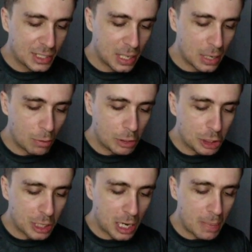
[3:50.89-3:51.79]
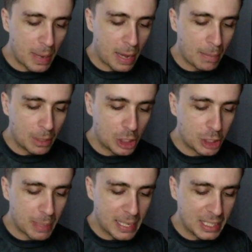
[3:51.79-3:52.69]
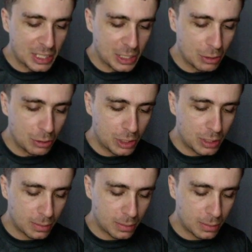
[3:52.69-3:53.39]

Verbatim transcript: We just care about how much space is used.